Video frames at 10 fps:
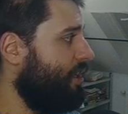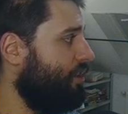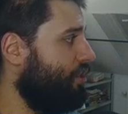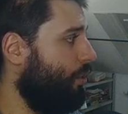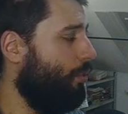
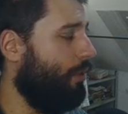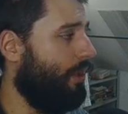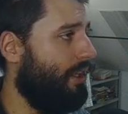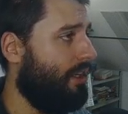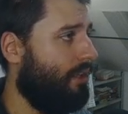So
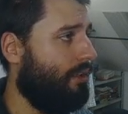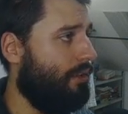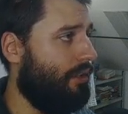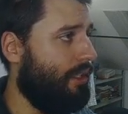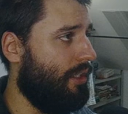here
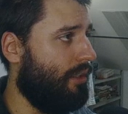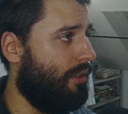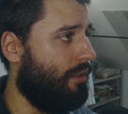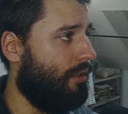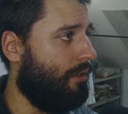
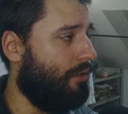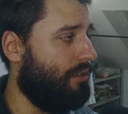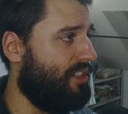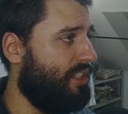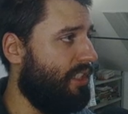the uh,
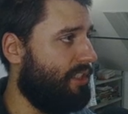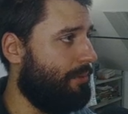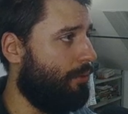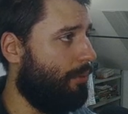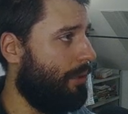C has
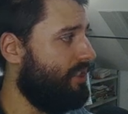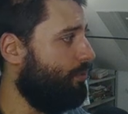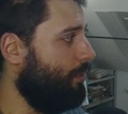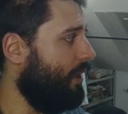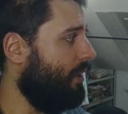been
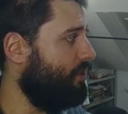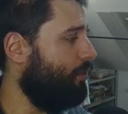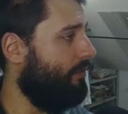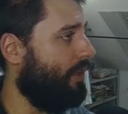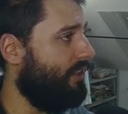replaced with L.
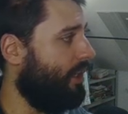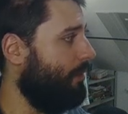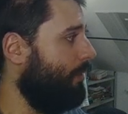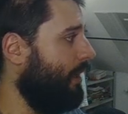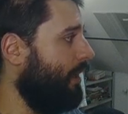So if I
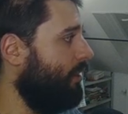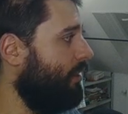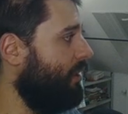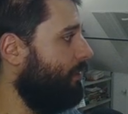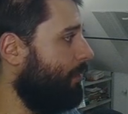type L
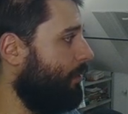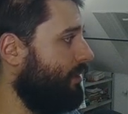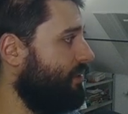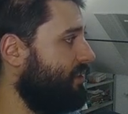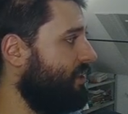in
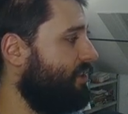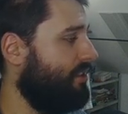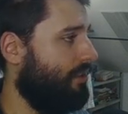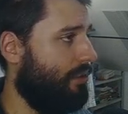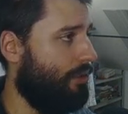
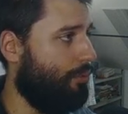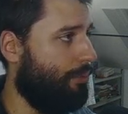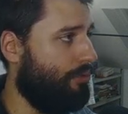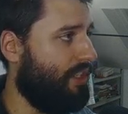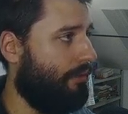parentheses, it
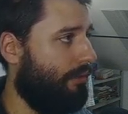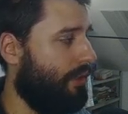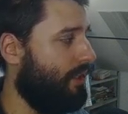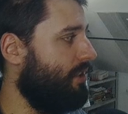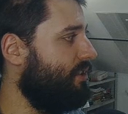removes
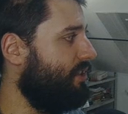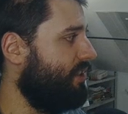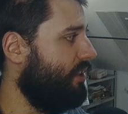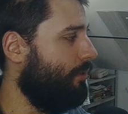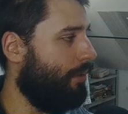everything that is
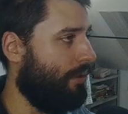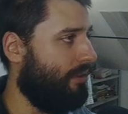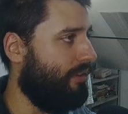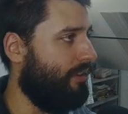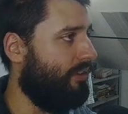inside the
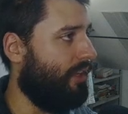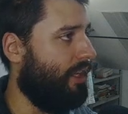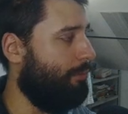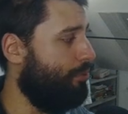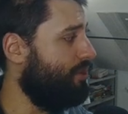parentheses
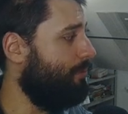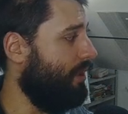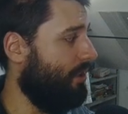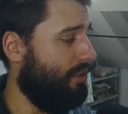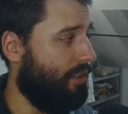and puts me
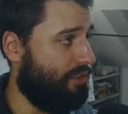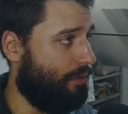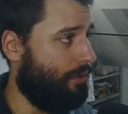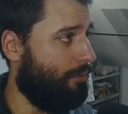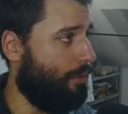in
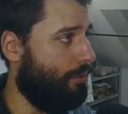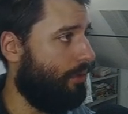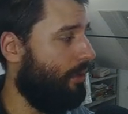insert mode.